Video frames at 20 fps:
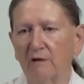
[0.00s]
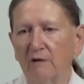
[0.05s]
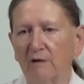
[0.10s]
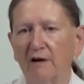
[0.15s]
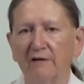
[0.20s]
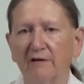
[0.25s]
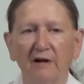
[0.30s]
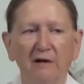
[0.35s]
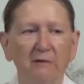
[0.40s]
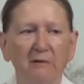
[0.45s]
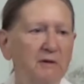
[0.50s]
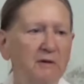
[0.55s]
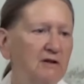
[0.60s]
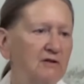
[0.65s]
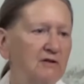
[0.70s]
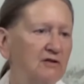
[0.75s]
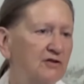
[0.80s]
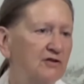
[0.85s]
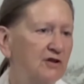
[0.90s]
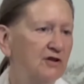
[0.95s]
And that
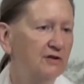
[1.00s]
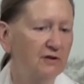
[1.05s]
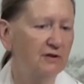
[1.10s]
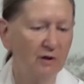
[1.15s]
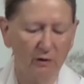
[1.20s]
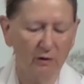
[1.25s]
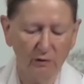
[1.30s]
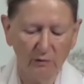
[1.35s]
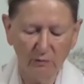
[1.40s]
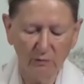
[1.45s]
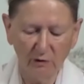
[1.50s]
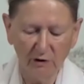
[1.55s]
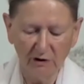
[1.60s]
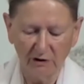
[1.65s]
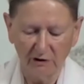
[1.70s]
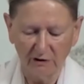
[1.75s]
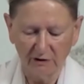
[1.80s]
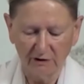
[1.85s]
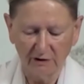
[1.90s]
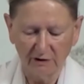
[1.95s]
means that the whole
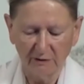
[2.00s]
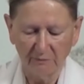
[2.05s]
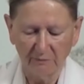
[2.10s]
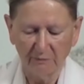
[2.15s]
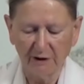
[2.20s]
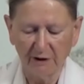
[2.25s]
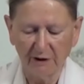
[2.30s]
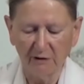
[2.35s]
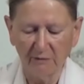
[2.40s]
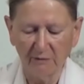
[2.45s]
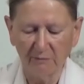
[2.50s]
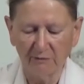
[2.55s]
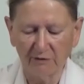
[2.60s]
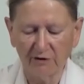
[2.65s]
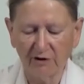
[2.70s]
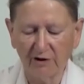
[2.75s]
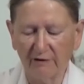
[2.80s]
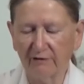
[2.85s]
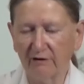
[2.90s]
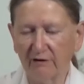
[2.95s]
world becomes
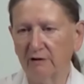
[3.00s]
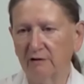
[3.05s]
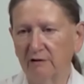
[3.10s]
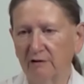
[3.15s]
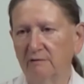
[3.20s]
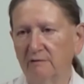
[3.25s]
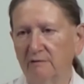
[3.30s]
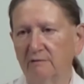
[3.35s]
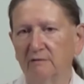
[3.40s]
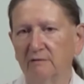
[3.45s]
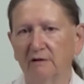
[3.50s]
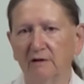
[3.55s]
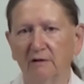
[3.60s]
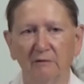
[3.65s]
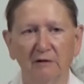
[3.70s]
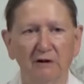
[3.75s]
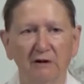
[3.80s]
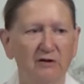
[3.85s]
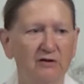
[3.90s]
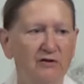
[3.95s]
heaven,
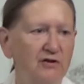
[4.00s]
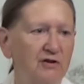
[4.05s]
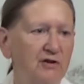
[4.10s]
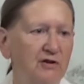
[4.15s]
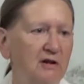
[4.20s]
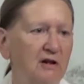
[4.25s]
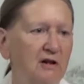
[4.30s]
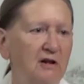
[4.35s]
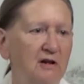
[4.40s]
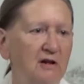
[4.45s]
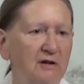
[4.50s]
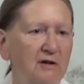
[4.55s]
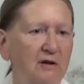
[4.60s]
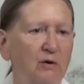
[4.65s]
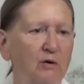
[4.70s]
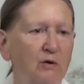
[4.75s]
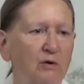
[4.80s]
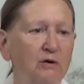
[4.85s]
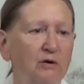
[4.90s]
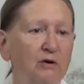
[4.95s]
because the
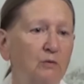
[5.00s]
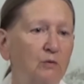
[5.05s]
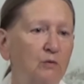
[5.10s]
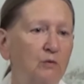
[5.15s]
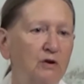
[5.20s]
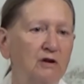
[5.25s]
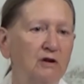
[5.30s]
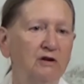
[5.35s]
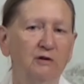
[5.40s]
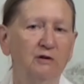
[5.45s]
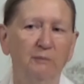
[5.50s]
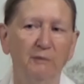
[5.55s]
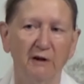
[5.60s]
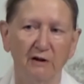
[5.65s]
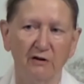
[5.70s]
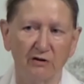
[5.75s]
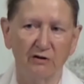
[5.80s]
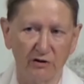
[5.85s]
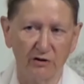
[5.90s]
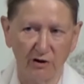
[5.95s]
whole world
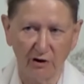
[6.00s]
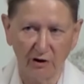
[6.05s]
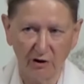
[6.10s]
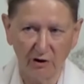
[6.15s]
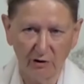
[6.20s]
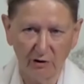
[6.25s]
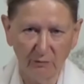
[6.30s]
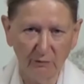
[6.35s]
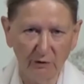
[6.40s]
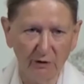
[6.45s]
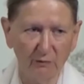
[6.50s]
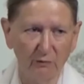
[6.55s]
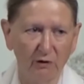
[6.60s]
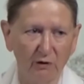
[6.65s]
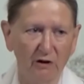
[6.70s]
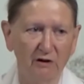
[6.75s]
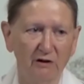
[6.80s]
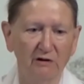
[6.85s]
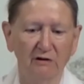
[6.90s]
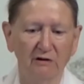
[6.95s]
means the human
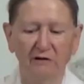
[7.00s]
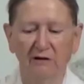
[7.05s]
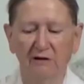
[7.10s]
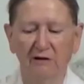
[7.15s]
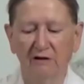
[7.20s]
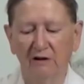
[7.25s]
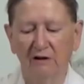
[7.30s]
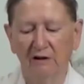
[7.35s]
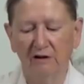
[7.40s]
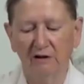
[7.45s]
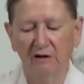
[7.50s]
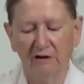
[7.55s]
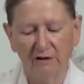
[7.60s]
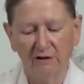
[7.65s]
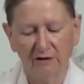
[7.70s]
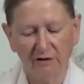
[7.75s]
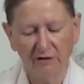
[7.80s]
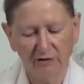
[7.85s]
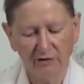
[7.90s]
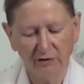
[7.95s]
world,
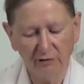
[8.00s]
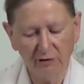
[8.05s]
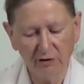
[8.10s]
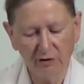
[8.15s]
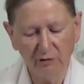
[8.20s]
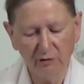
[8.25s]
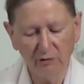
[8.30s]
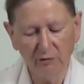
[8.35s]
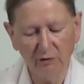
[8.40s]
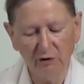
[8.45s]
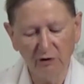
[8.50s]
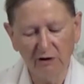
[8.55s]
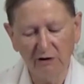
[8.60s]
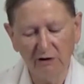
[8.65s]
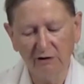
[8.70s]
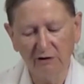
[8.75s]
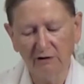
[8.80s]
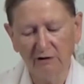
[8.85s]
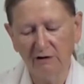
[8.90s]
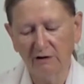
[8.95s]
the social
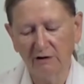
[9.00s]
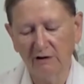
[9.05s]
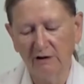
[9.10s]
world.